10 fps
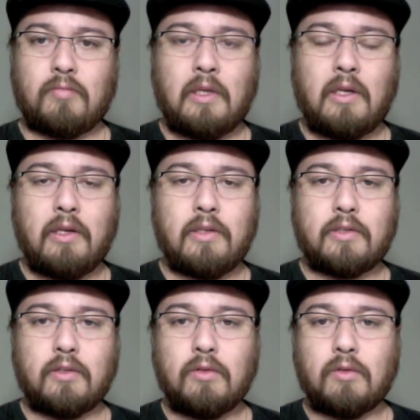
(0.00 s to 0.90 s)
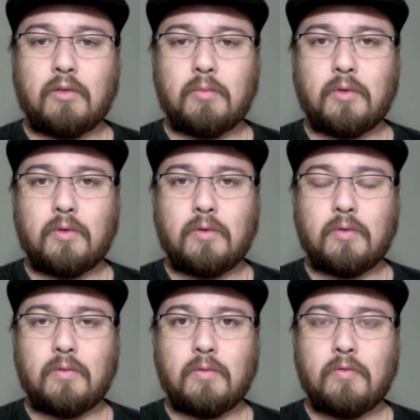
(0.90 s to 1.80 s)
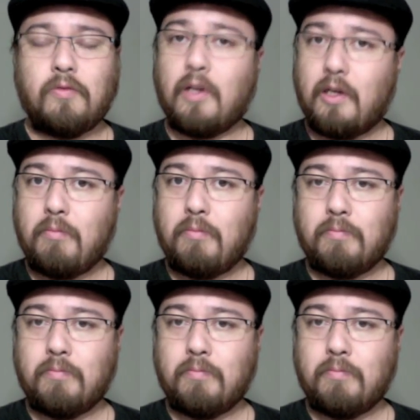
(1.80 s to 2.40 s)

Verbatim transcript: it's a normal flame.